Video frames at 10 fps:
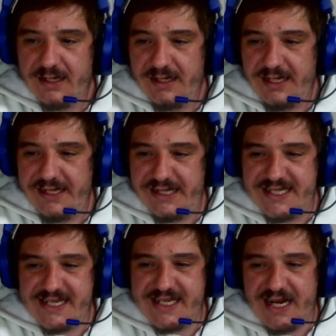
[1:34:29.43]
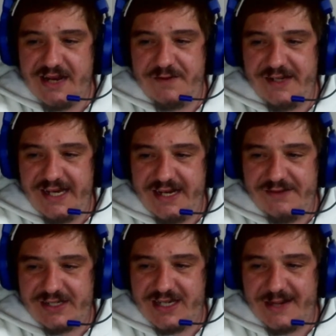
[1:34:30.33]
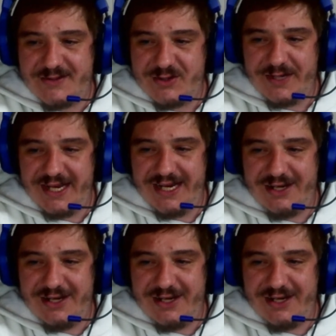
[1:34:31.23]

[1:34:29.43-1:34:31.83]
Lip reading: Ethan says, I don't think any of the clubs will be any